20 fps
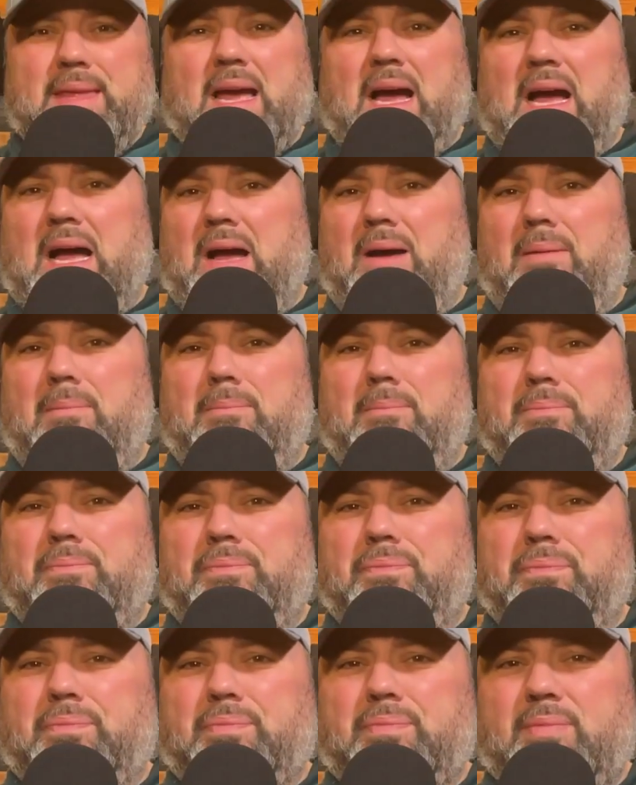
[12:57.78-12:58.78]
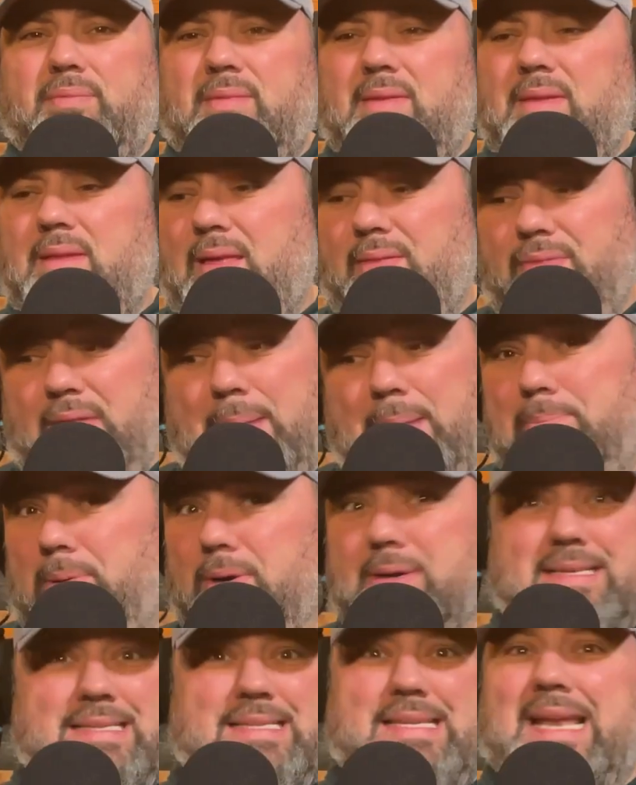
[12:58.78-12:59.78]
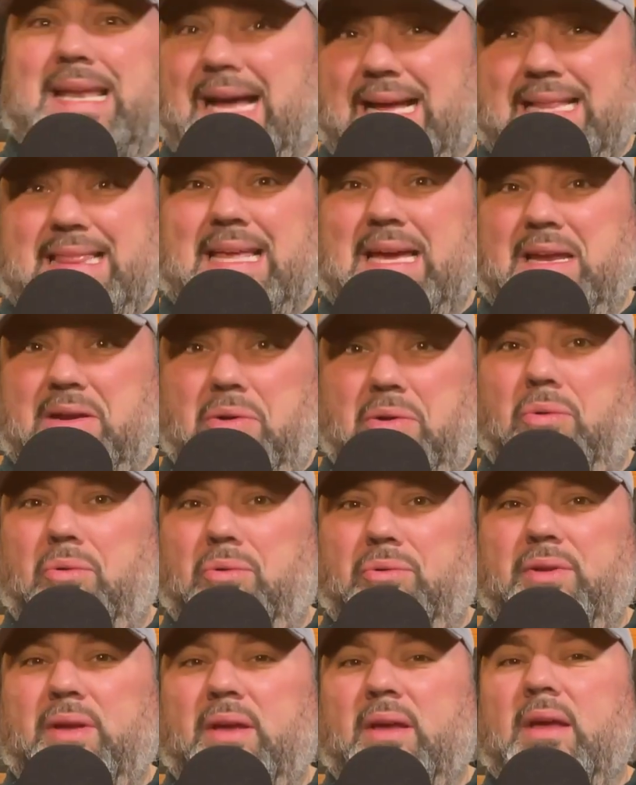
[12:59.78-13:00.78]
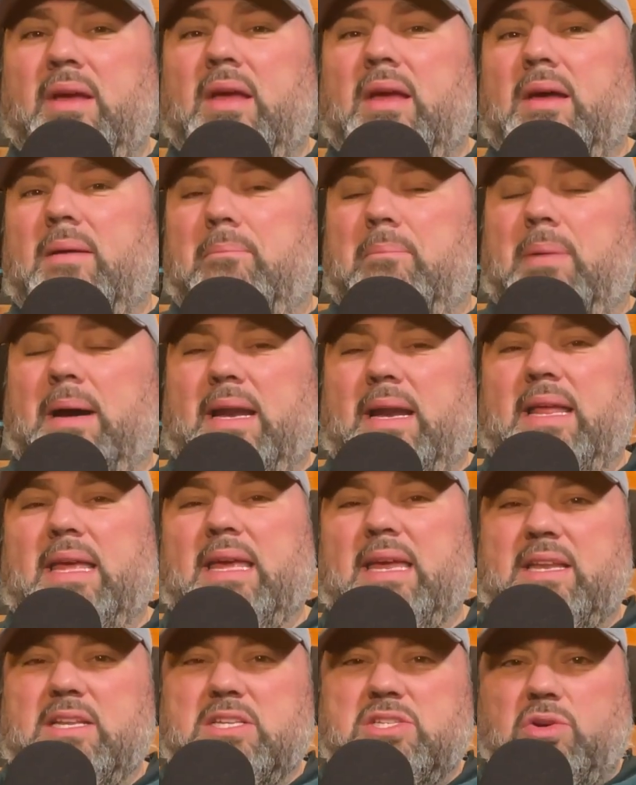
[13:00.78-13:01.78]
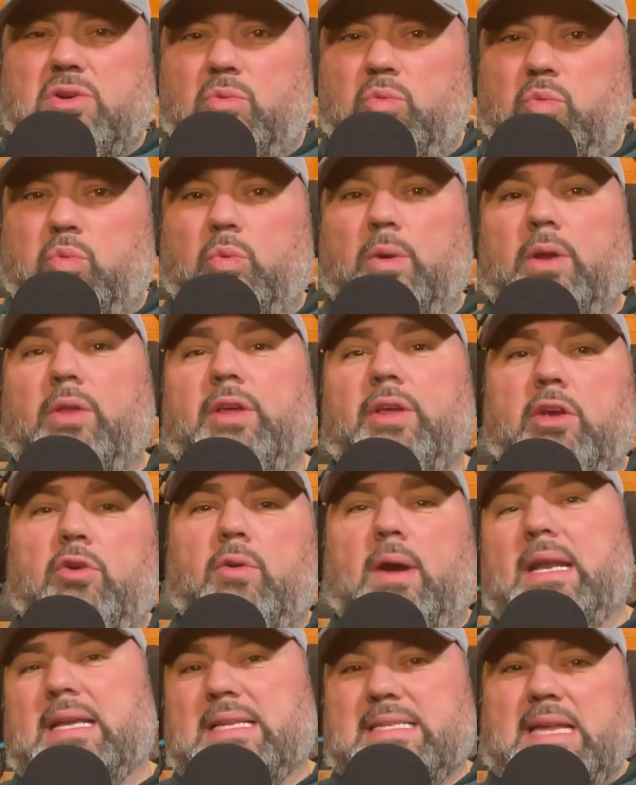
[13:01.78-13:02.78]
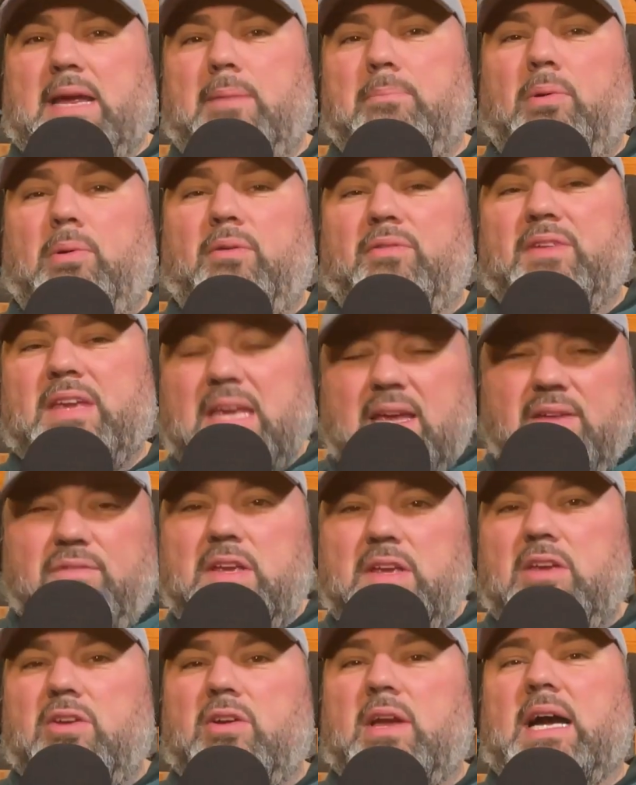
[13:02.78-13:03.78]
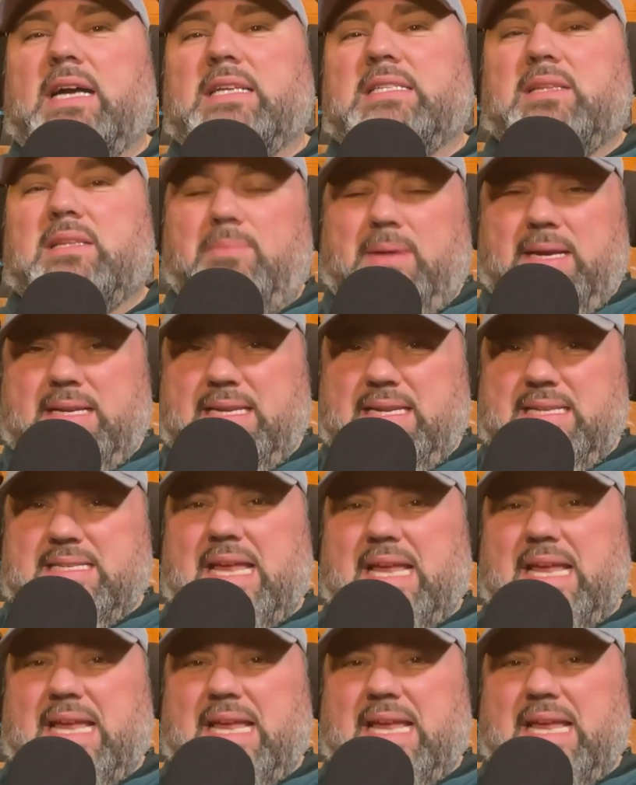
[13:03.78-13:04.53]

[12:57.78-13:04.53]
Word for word: Um, that book is not that old, but it is a really great example of giving you guys some ideas